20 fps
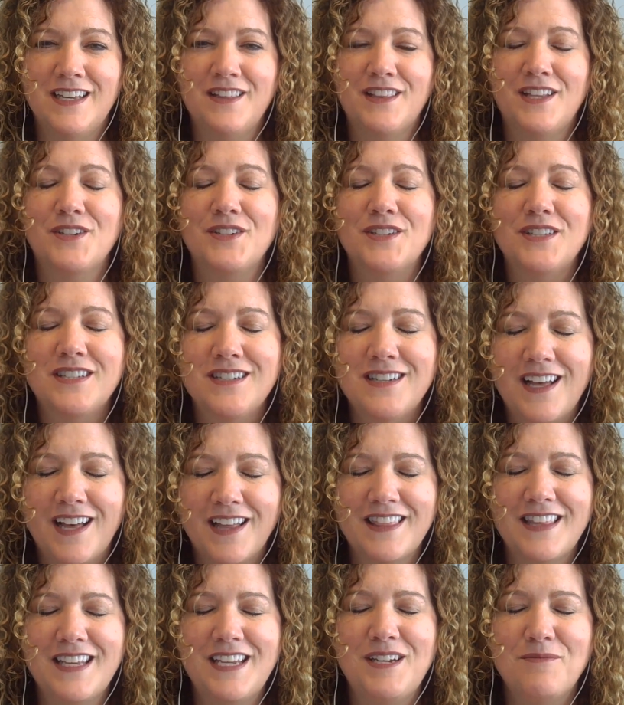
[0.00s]
There is
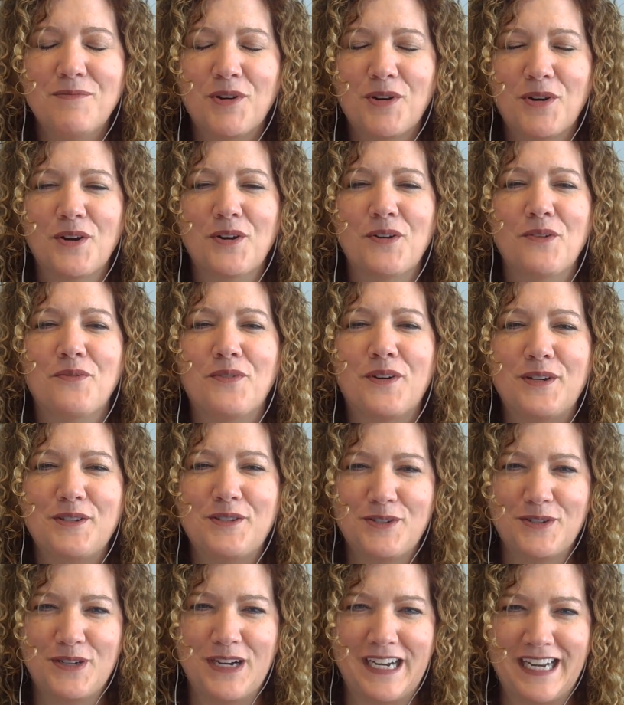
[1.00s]
nothing more
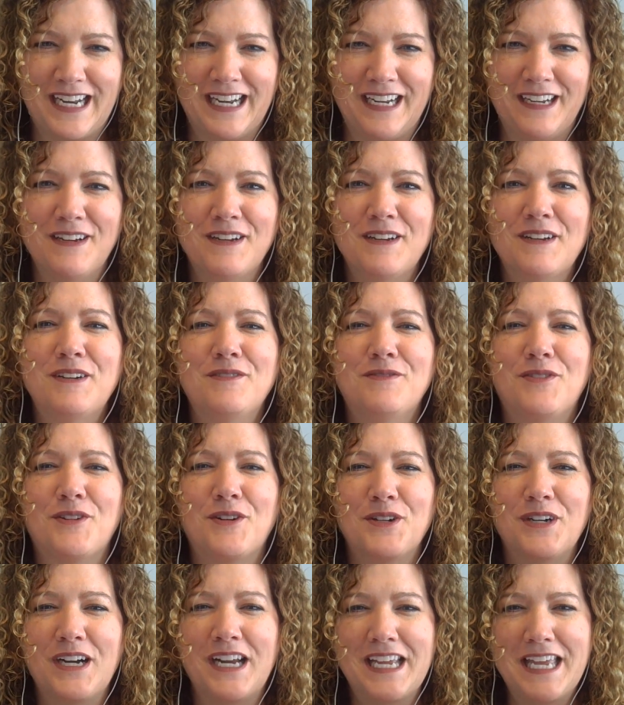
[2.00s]
frustrating
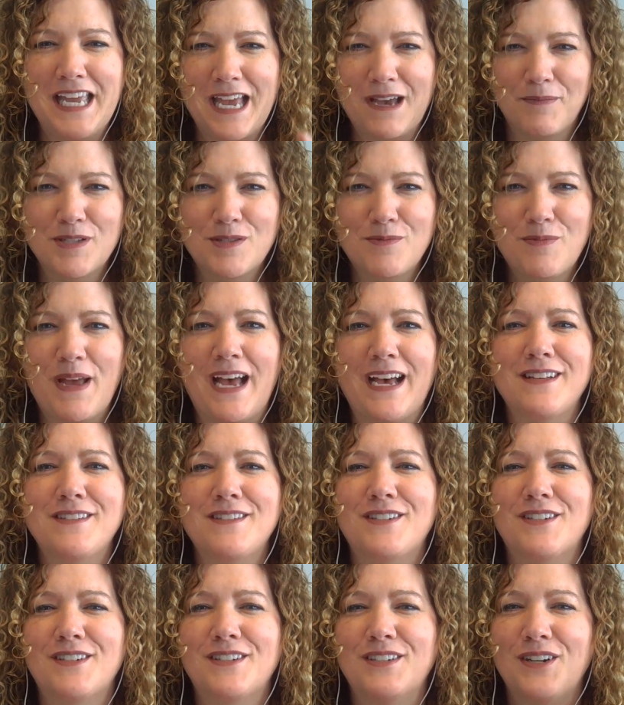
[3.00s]
for a campus
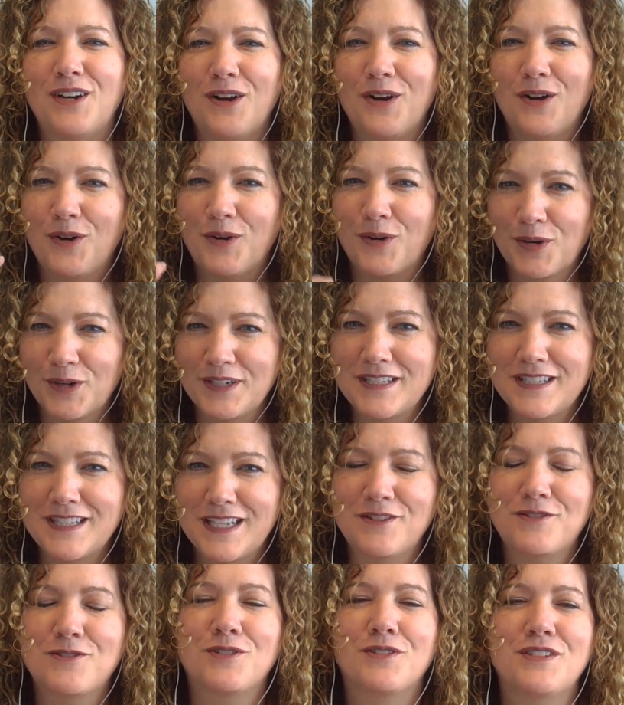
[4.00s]
pastor or a
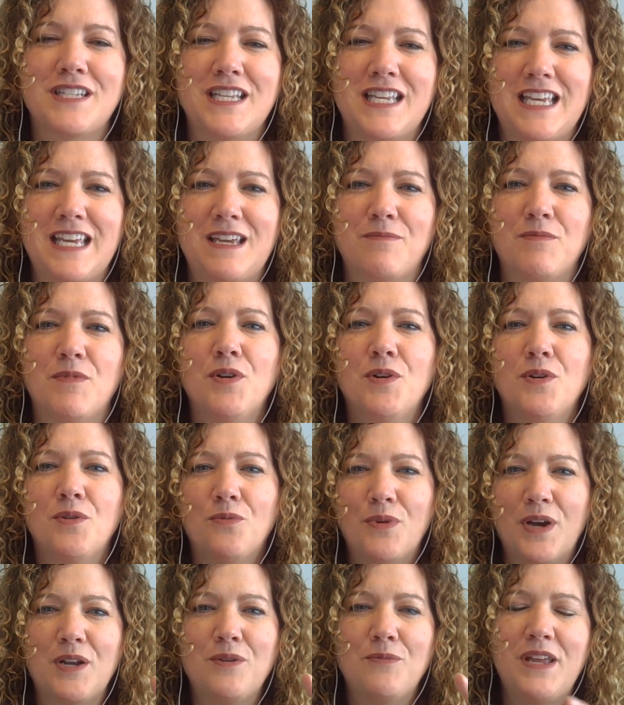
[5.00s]
central team
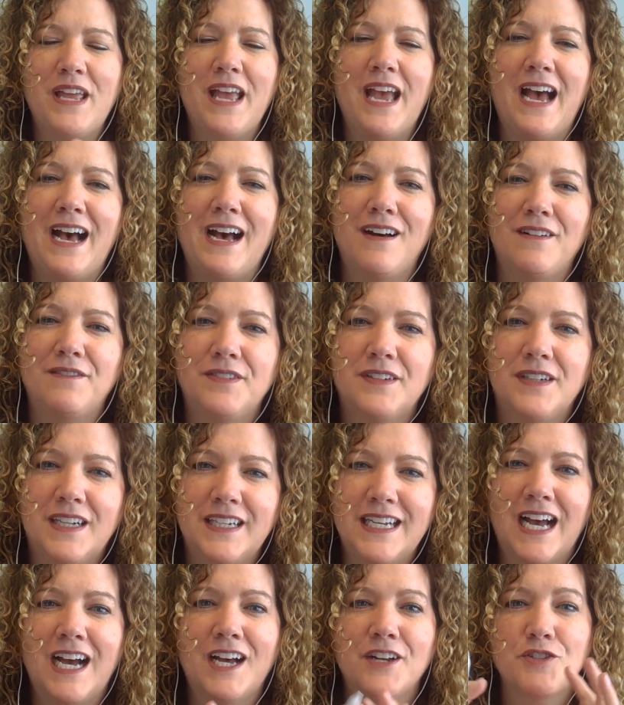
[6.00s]
when we have
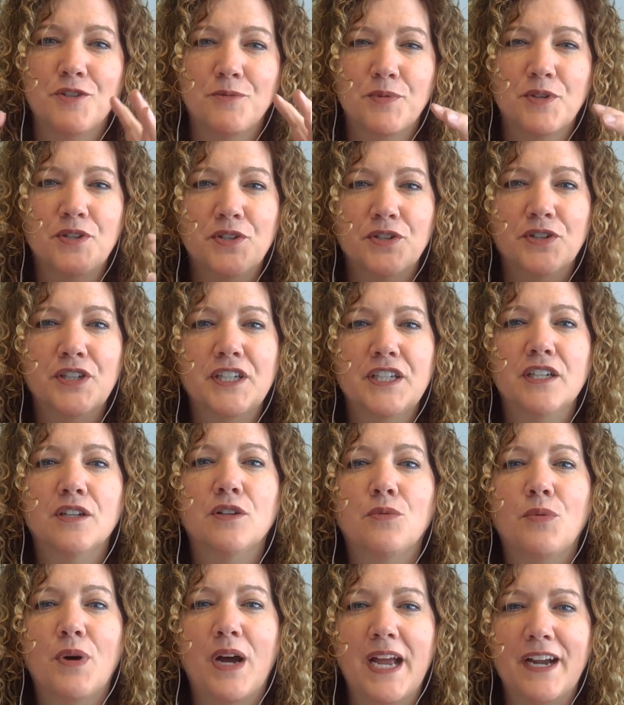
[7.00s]
an
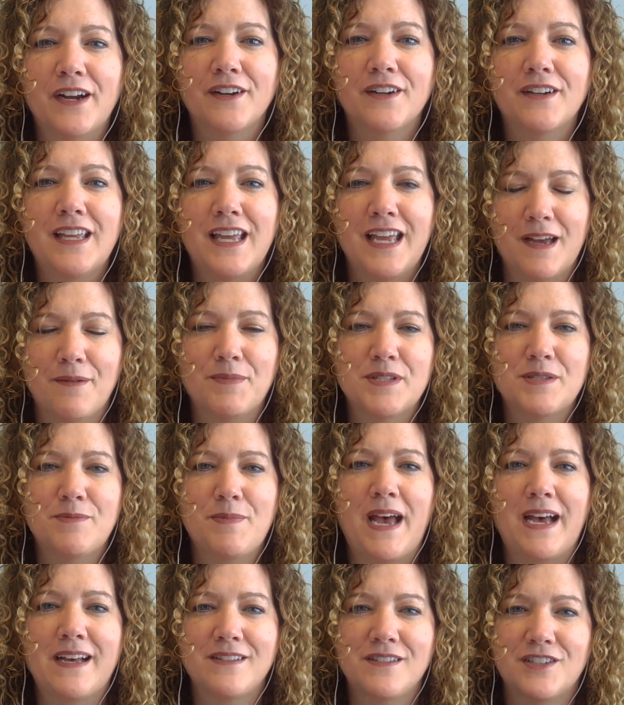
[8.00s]
entrepreneurial wired campus
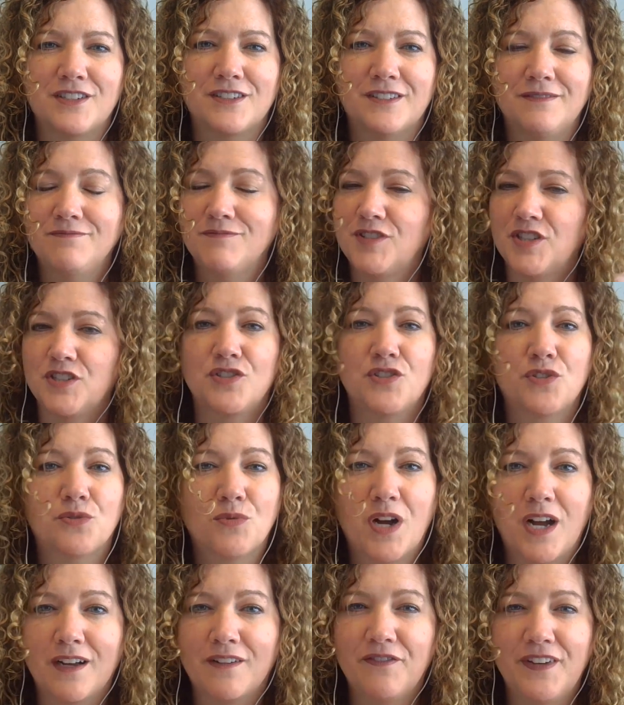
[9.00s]
pastor. Just a
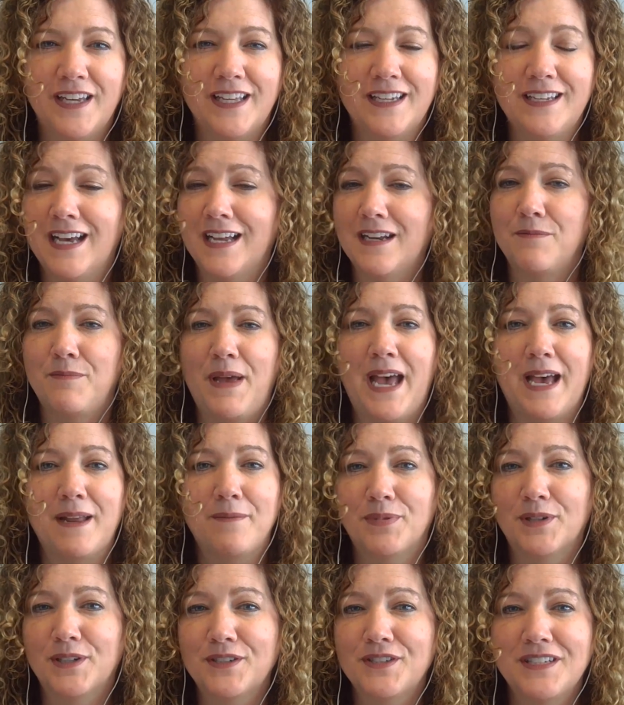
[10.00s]
wrong fit, not a bad
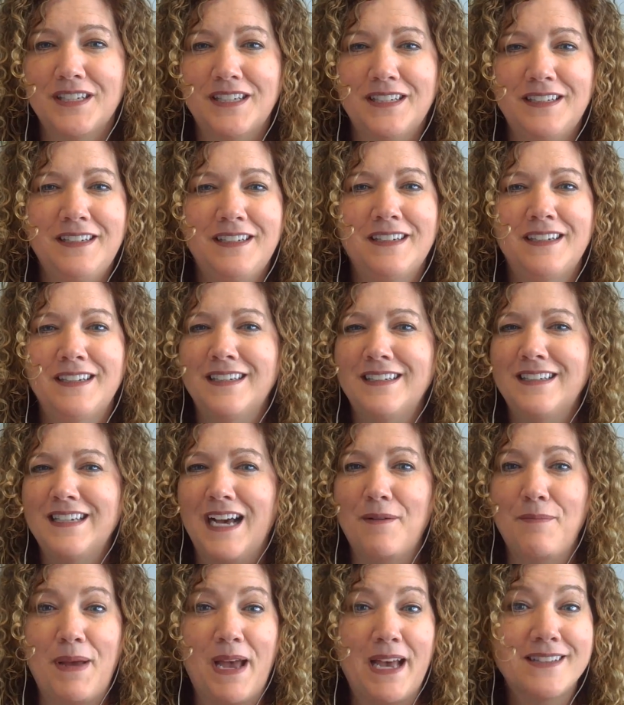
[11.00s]
person,
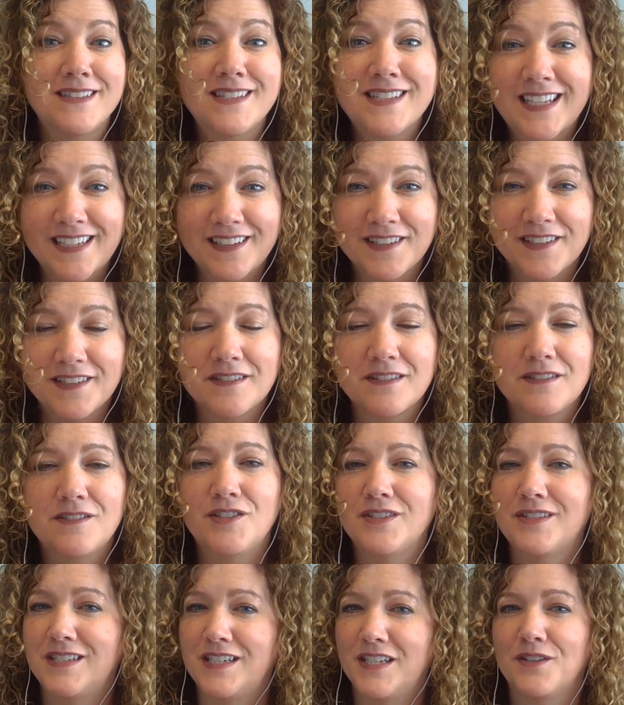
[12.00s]
not bad skills,
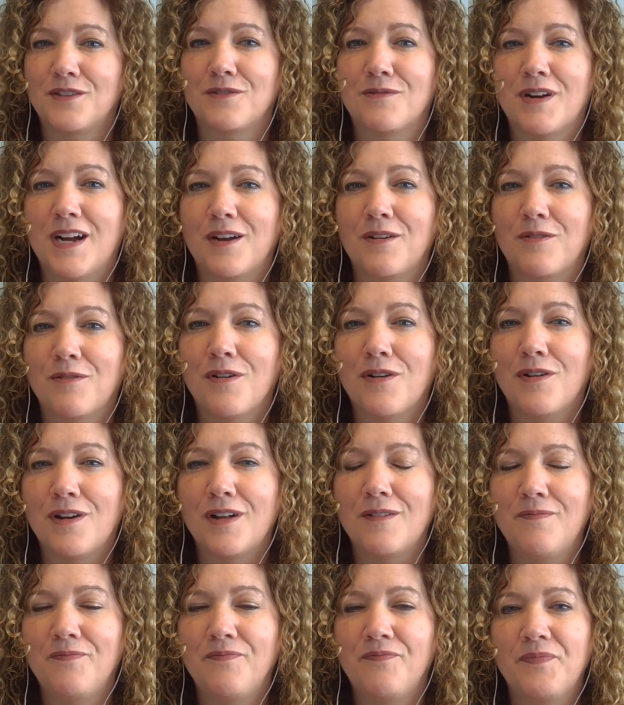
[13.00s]
just in the wrong
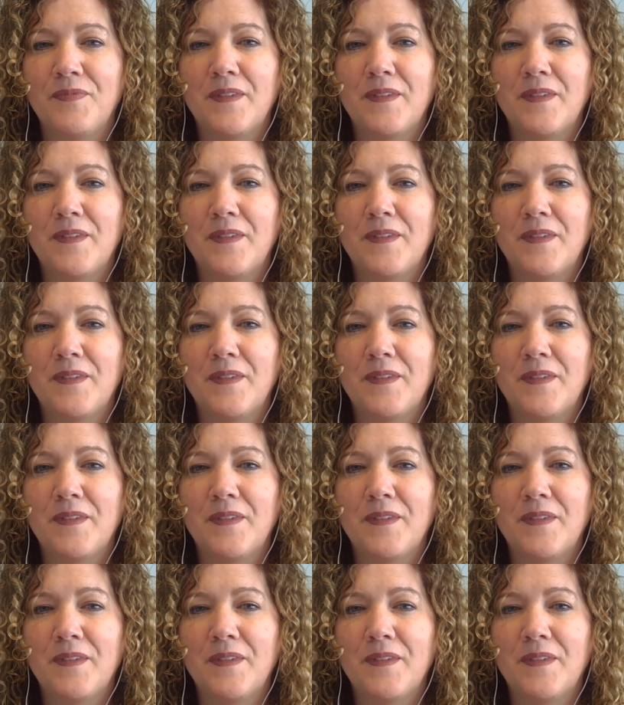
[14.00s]
role.